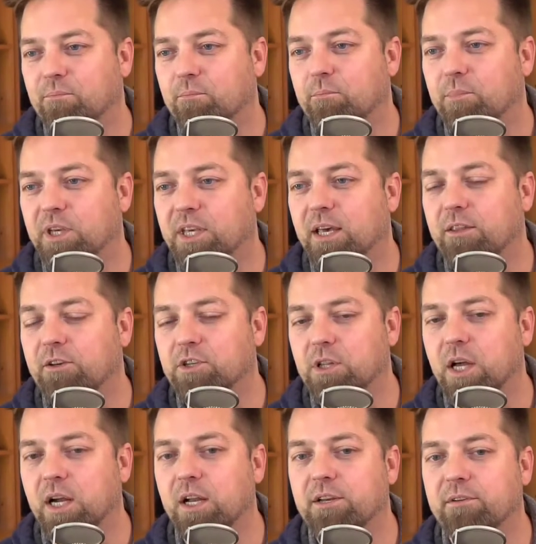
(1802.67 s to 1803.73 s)
but yeah, there's a
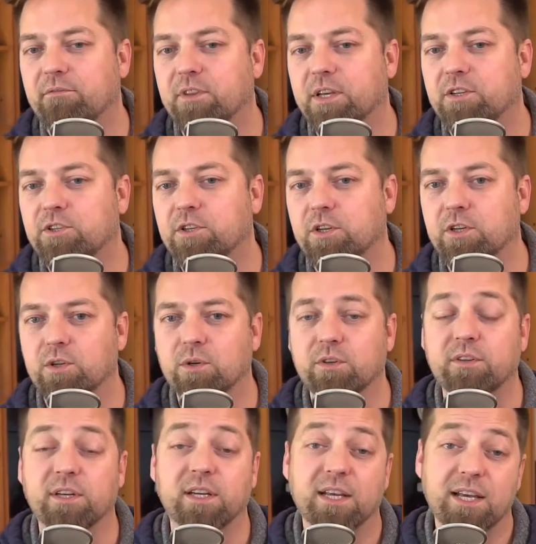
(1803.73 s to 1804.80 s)
lot of different things you can do with
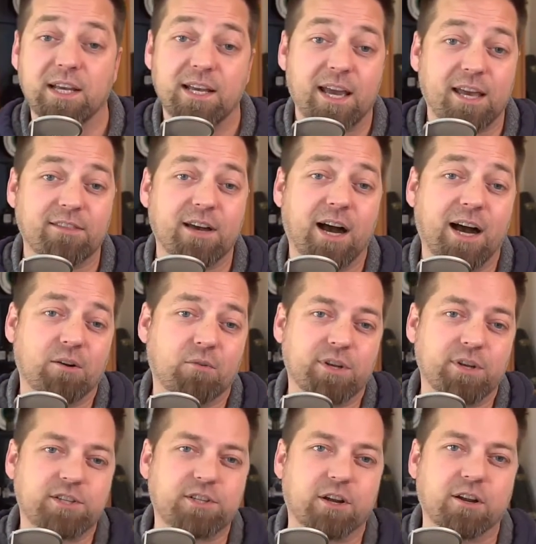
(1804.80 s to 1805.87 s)
it. And the hot
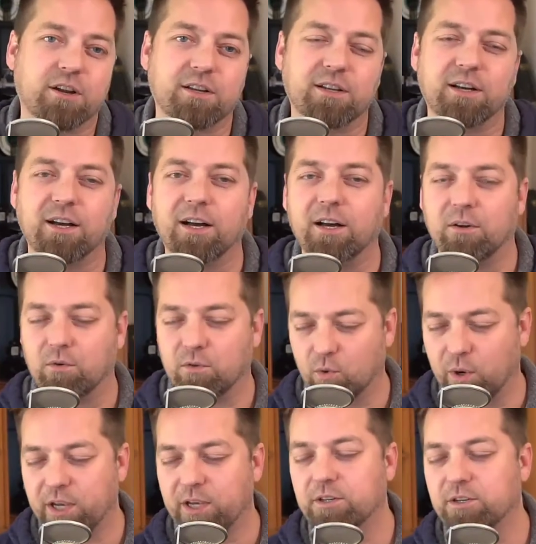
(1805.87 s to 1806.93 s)
restart, the
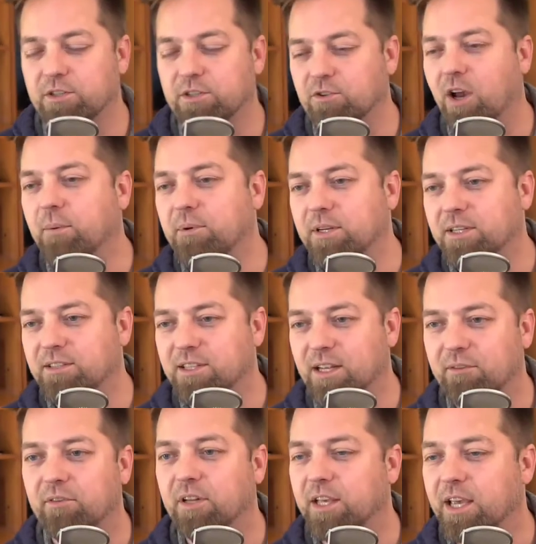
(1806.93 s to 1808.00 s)
way you described it is
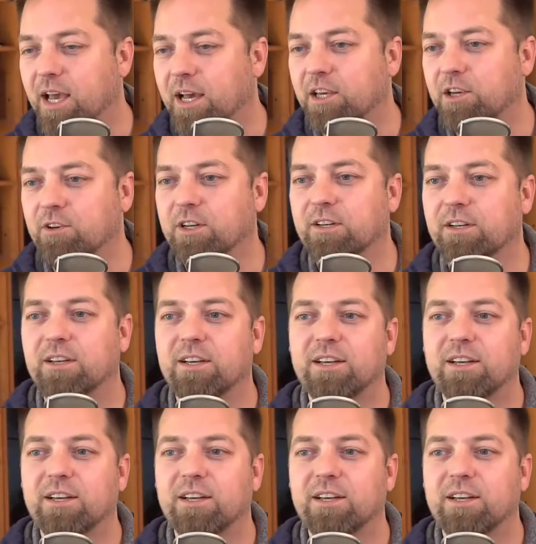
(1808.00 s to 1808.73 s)
definitely accurate.